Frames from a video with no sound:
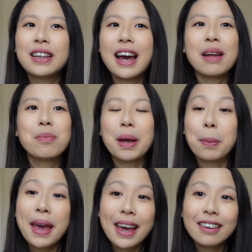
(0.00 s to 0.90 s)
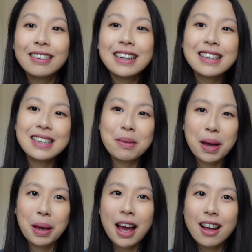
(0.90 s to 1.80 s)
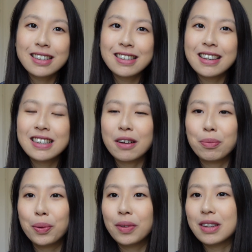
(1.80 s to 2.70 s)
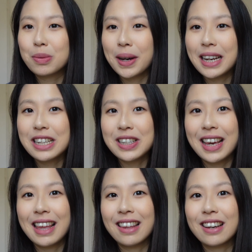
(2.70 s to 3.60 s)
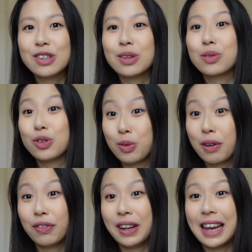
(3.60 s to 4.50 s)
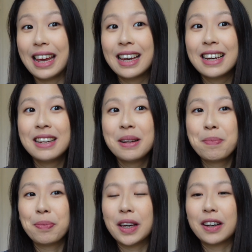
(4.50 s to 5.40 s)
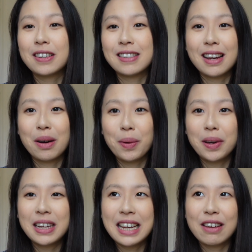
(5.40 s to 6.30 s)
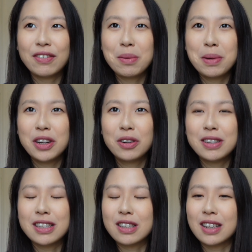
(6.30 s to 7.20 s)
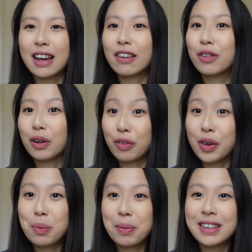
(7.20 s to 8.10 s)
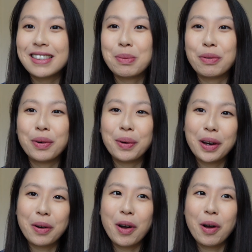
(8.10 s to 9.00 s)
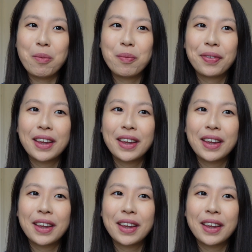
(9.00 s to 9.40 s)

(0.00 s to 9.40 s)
that my parents and my aunties have put this wedding together so swiftly because we only give them a notice like for a few months before we go home.